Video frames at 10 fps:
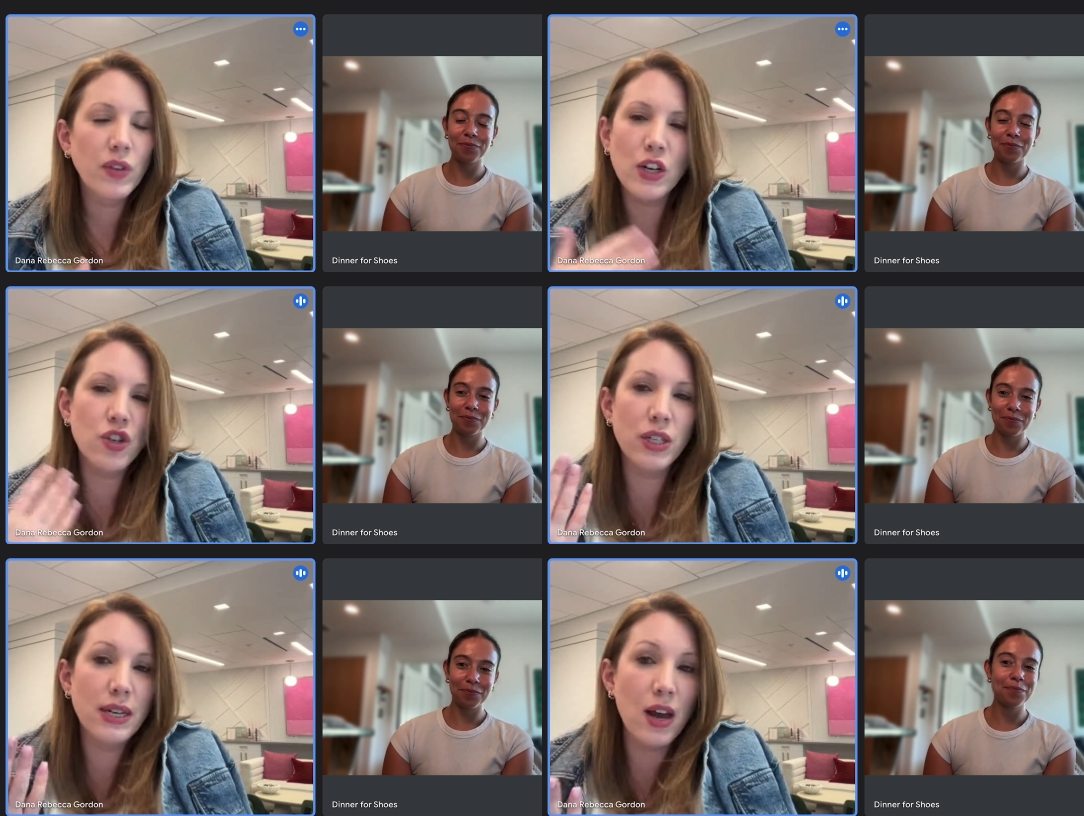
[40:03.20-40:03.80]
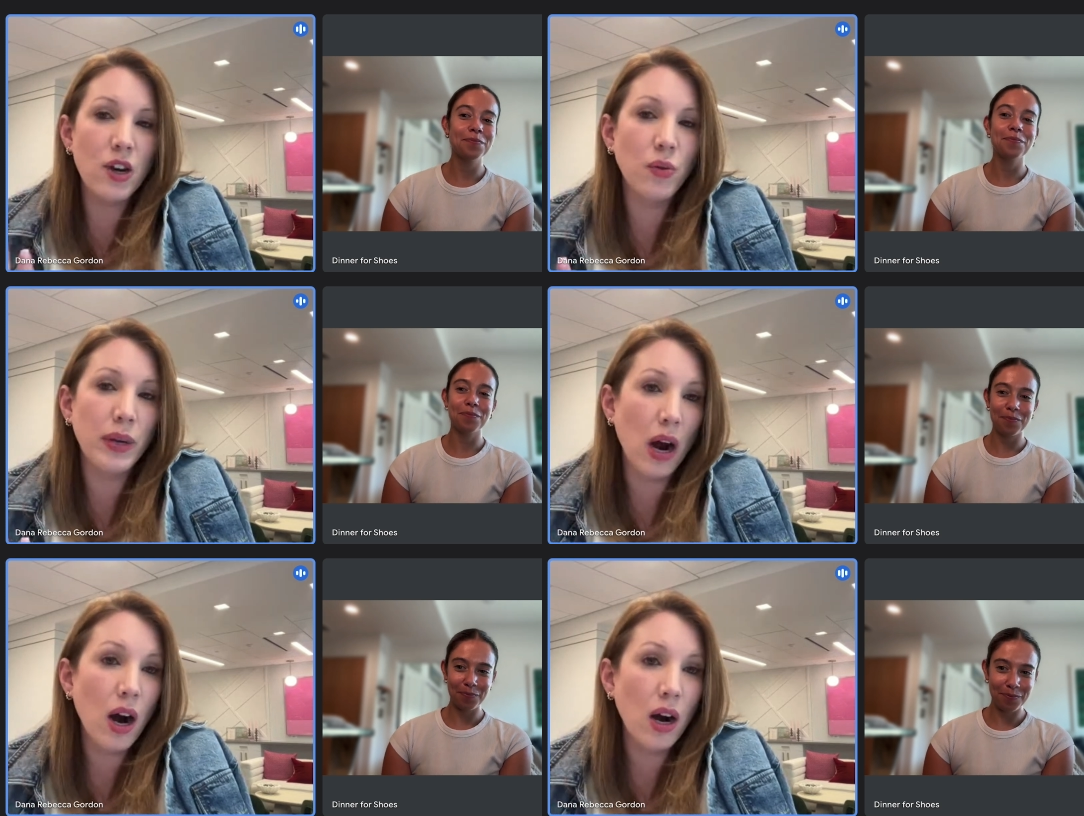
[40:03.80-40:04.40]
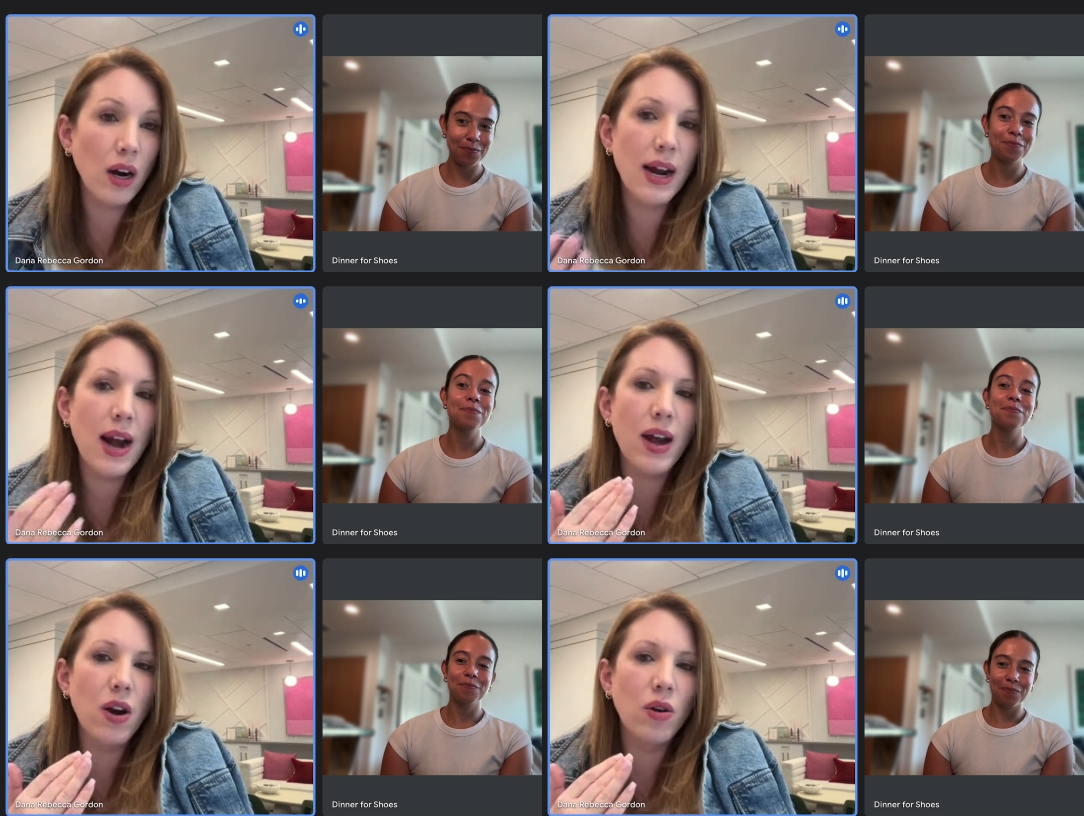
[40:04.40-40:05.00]
Speaker 1: that's just not who we are. And
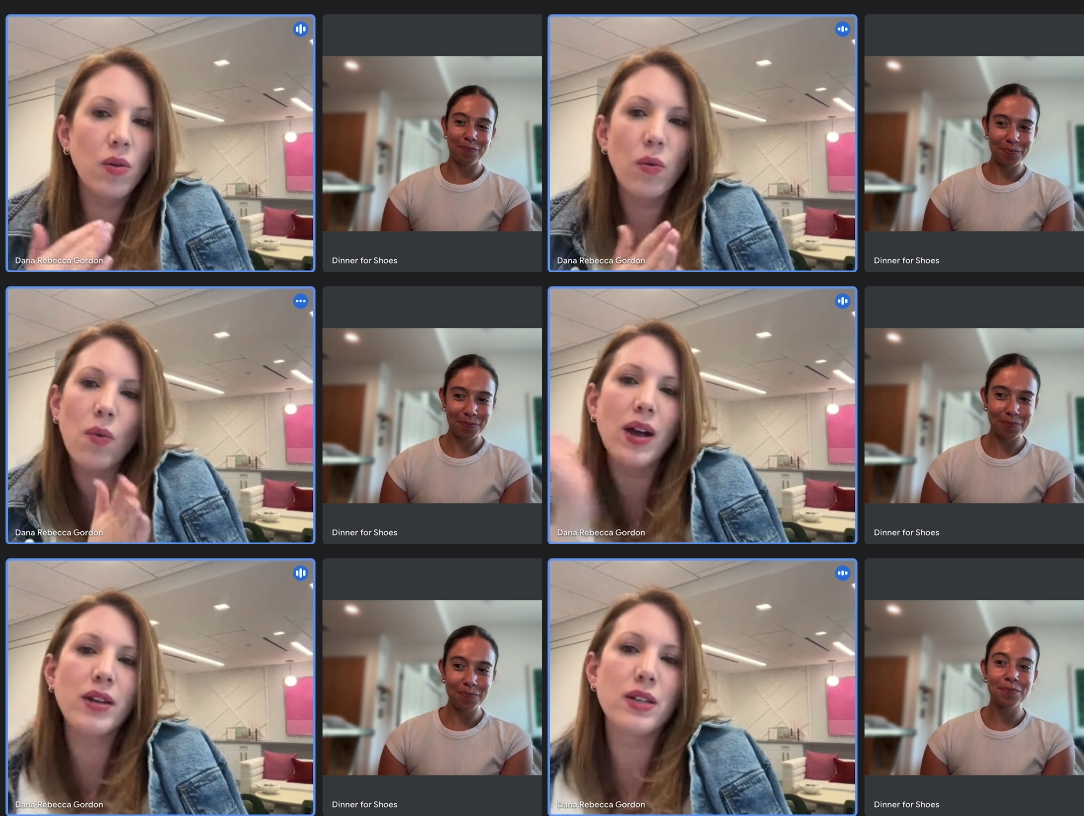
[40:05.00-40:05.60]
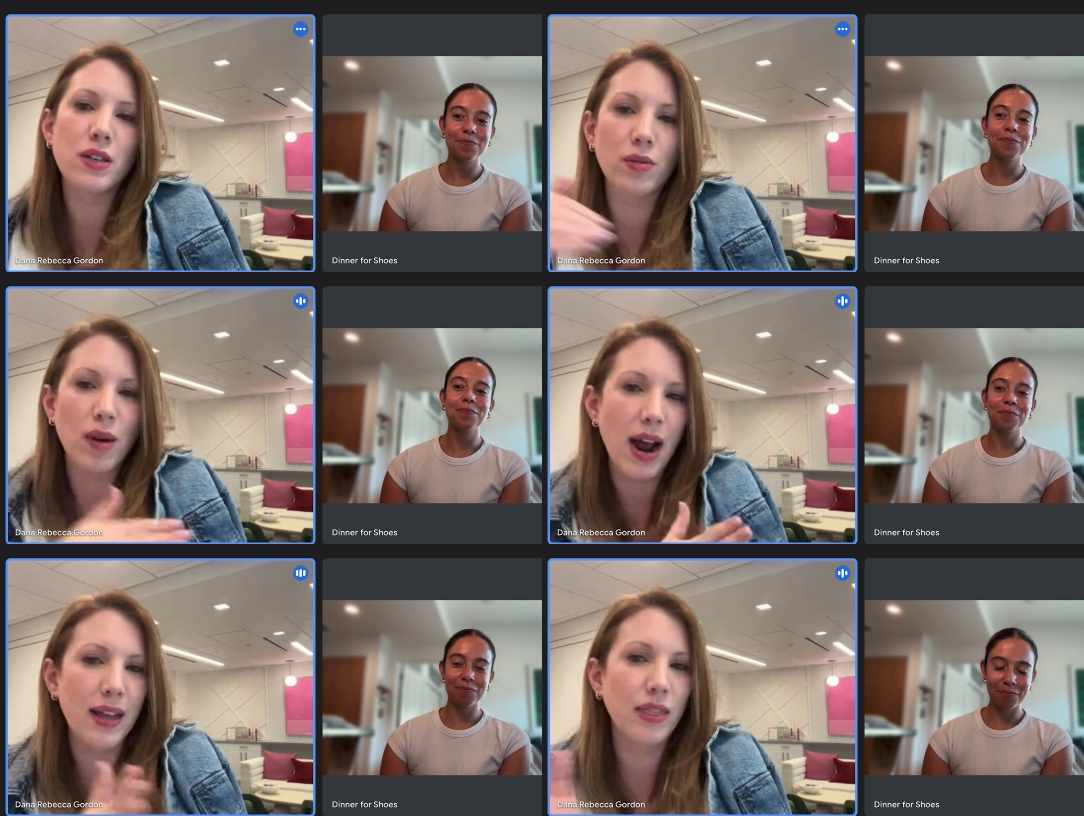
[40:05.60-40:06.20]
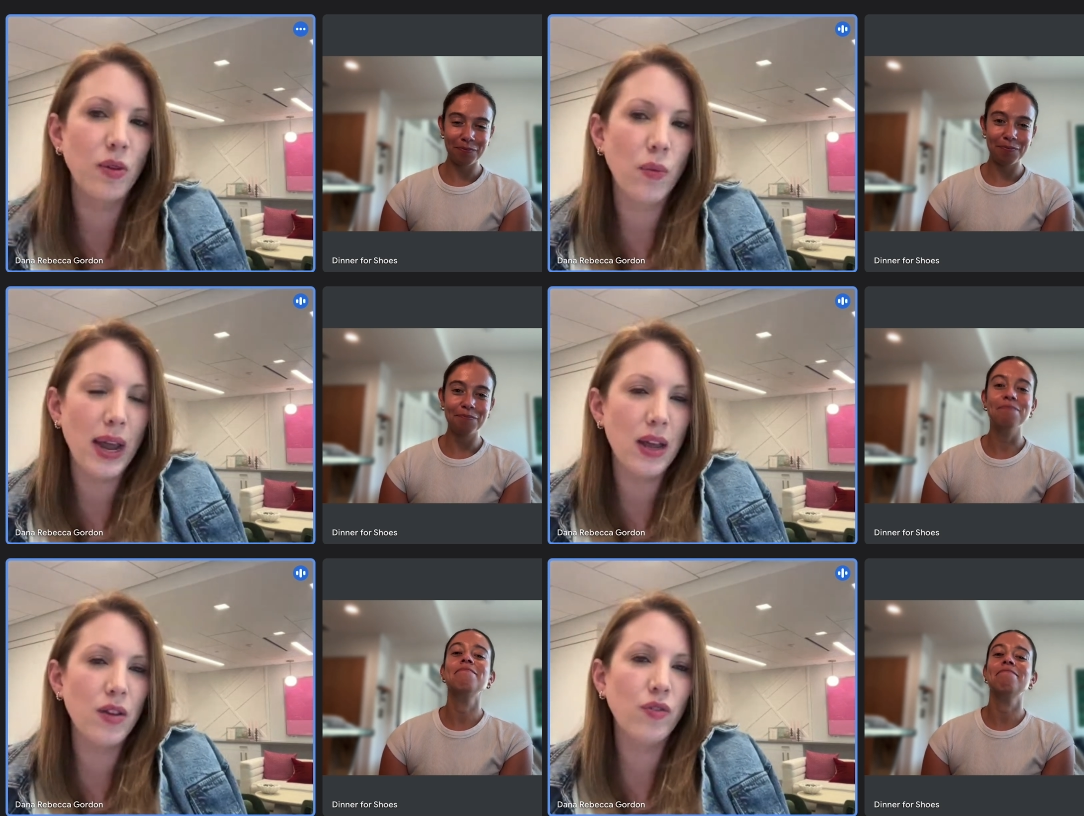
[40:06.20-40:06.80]
I don't want to ride the
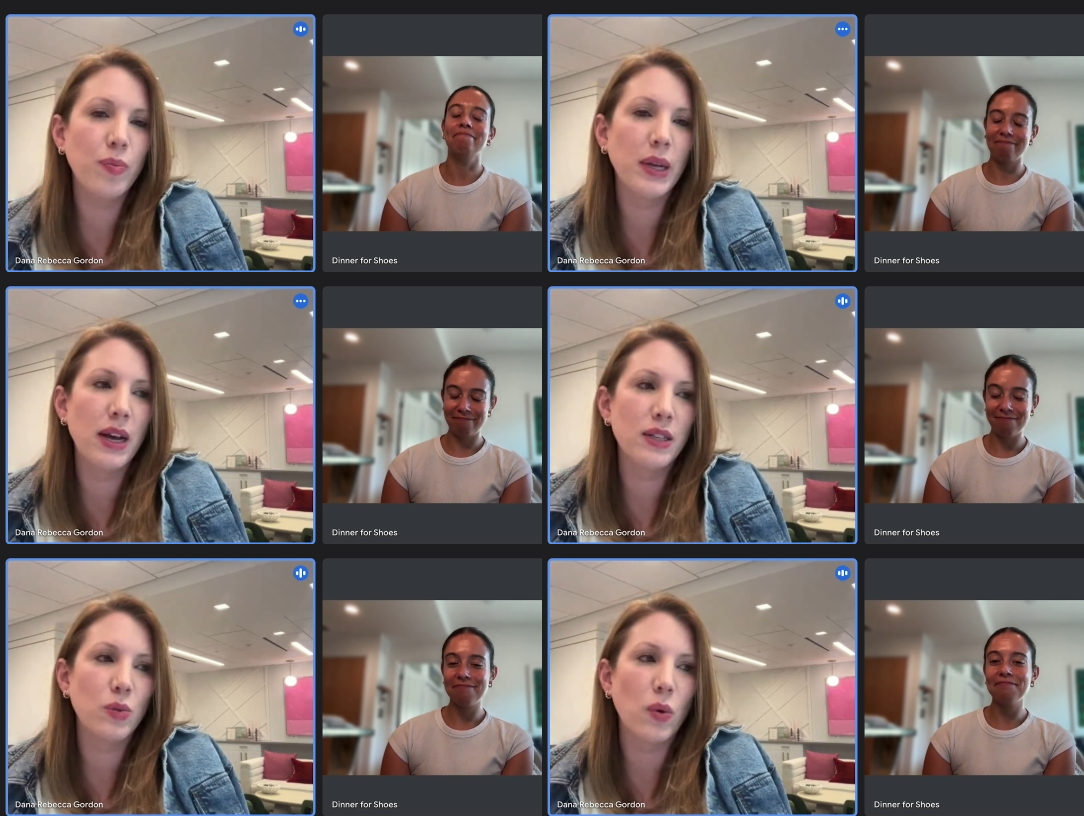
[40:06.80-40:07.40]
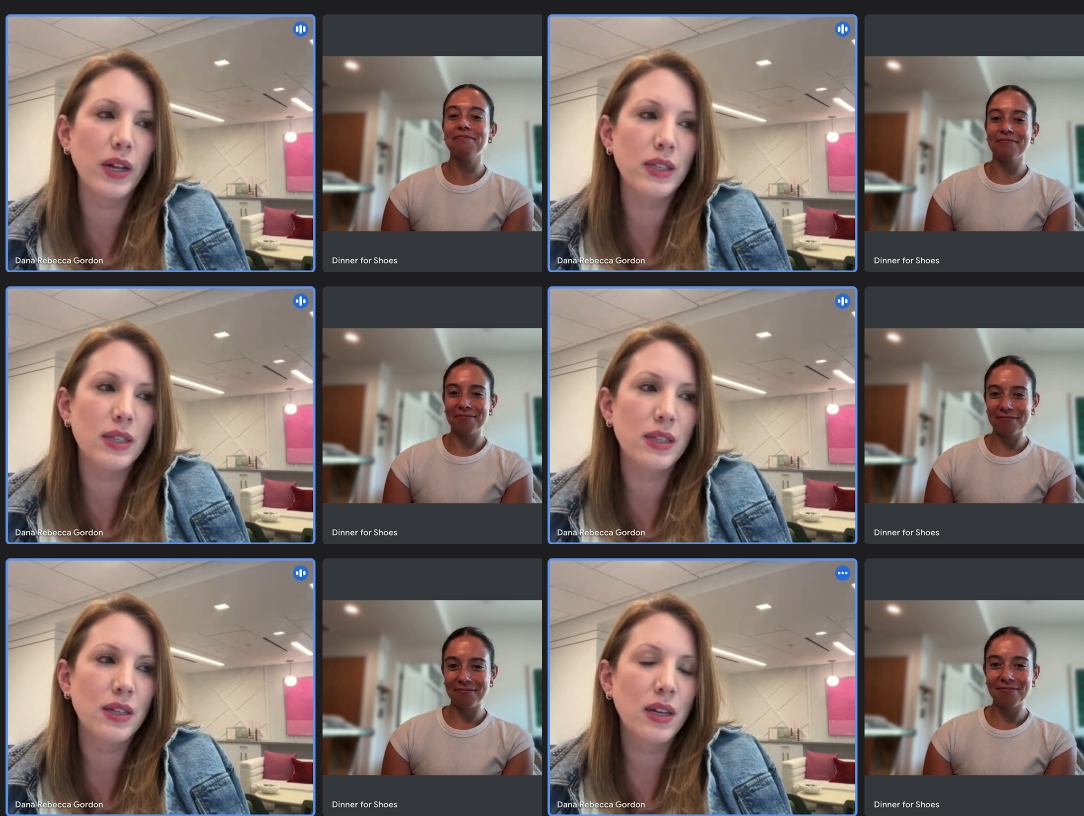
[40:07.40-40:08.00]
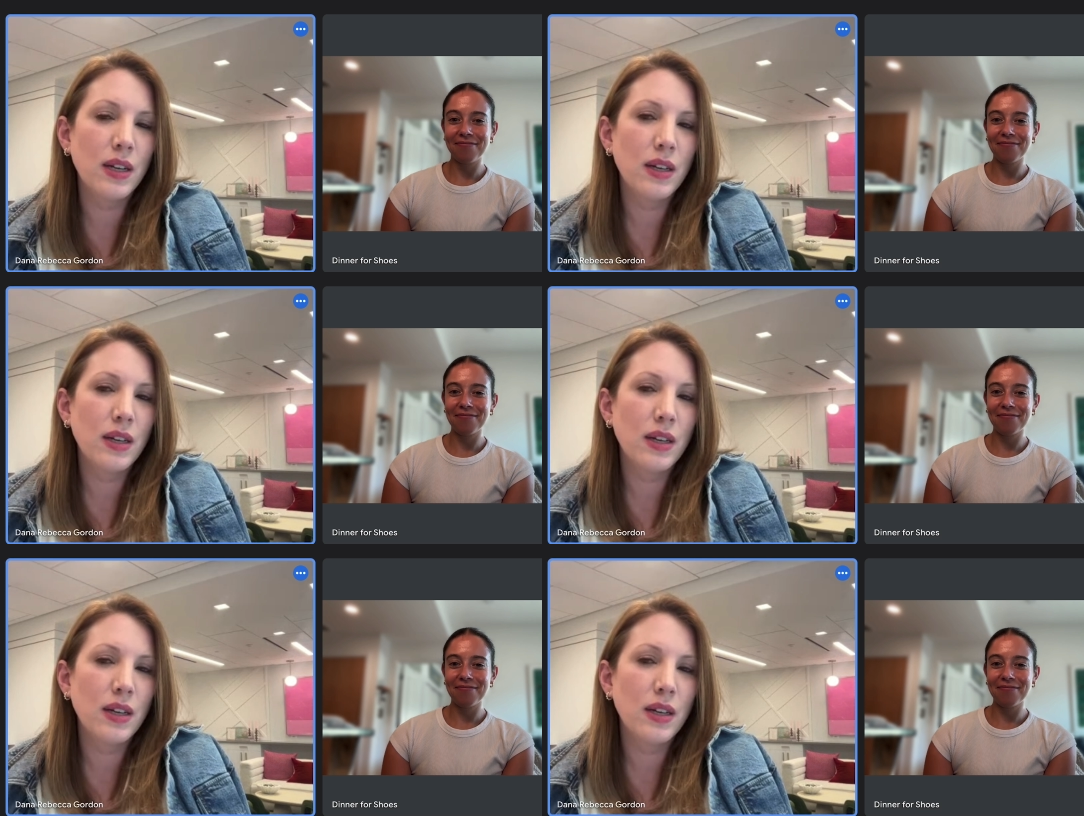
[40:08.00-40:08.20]
wave, because once